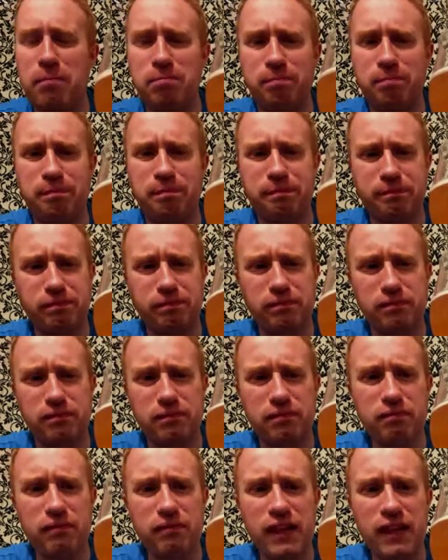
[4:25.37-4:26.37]
very light.
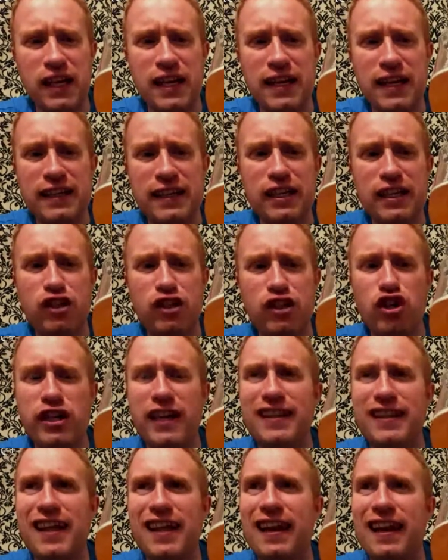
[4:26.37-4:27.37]
You
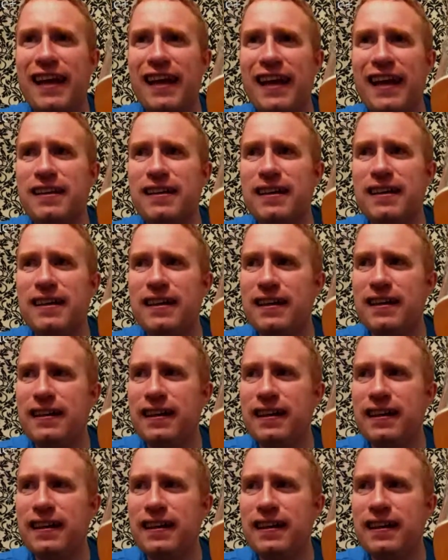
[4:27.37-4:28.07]
do get that light.